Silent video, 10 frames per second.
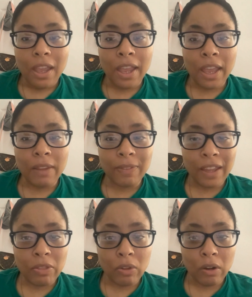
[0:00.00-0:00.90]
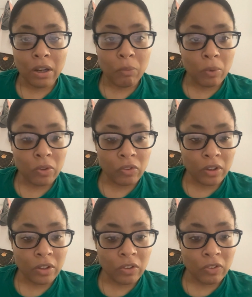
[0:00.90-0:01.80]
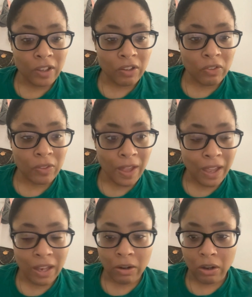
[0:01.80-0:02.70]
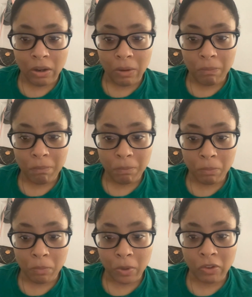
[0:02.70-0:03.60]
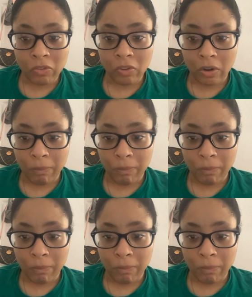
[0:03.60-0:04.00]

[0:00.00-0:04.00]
and they thought it was a disease that was